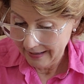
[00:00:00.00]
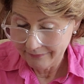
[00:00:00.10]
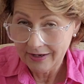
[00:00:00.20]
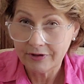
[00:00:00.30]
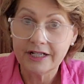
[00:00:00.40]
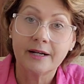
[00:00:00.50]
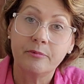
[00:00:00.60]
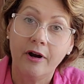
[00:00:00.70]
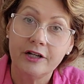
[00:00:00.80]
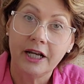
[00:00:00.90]
I've never done a
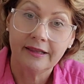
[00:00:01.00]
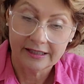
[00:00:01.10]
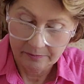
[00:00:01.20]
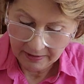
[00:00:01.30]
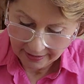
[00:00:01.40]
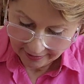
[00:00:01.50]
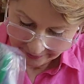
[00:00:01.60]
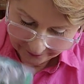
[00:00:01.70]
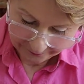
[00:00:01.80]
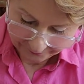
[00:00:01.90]
project this big.
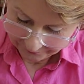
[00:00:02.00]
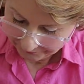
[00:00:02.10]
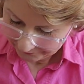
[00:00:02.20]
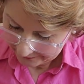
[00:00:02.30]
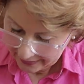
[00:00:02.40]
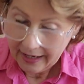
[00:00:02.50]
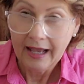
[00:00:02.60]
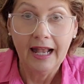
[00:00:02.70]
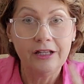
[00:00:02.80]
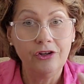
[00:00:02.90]

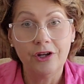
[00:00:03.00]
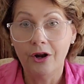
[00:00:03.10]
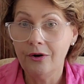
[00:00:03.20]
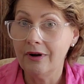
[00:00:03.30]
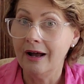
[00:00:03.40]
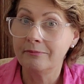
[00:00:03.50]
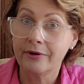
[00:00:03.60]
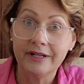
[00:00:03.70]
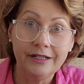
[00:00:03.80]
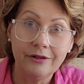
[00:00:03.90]
And you know, I'm
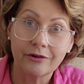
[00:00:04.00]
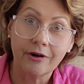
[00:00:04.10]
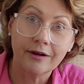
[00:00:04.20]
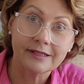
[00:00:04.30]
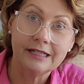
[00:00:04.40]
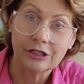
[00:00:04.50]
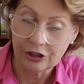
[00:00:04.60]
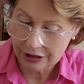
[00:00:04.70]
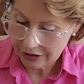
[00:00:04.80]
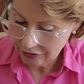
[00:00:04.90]
pretty new to cross stitch
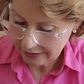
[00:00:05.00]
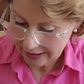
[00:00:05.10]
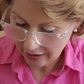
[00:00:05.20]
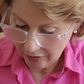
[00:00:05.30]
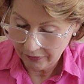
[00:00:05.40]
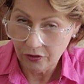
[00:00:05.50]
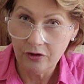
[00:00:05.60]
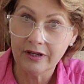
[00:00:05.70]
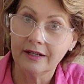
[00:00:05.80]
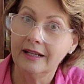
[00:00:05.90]
too, so if you
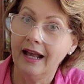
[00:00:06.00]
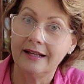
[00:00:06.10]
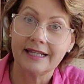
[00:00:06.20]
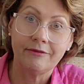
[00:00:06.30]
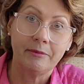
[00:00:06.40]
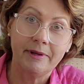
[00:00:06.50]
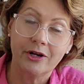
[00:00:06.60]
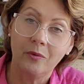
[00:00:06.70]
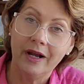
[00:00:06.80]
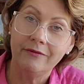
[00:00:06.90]
guys have a better
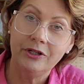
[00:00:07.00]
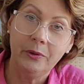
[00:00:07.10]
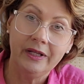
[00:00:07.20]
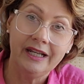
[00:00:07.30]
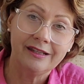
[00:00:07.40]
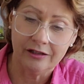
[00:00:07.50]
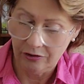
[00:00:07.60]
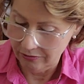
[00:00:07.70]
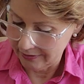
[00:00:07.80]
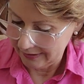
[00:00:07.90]
way of doing it,
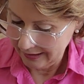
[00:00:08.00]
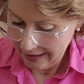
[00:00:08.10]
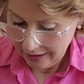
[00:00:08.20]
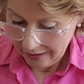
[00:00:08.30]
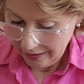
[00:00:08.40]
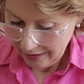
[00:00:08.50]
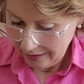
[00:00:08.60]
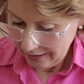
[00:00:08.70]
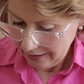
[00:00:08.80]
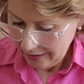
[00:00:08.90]
you
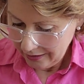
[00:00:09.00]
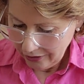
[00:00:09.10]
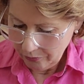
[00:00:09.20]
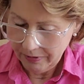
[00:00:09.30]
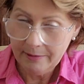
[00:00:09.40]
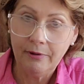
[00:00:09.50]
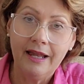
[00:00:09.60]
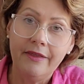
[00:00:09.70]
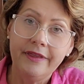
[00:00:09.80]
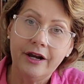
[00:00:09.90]
people
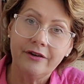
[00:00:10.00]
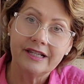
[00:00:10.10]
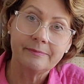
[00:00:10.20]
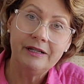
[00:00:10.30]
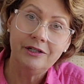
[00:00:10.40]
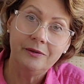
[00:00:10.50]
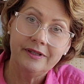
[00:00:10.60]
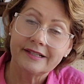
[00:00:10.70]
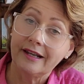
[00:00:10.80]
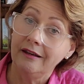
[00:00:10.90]
out there that's been doing
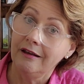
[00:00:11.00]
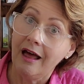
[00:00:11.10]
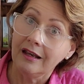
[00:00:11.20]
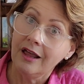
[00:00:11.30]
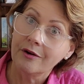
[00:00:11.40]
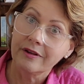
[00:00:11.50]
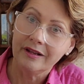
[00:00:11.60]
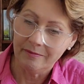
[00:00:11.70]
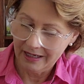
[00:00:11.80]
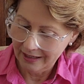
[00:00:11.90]
this a lot longer
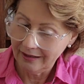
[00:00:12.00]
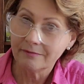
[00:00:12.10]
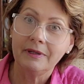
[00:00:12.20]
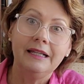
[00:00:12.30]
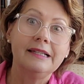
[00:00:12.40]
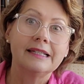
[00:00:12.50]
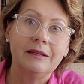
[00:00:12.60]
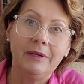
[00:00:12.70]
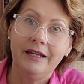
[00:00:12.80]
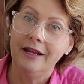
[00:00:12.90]
than me, please let
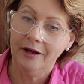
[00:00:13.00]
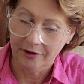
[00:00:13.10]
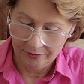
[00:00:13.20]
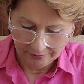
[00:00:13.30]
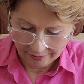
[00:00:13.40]
me know.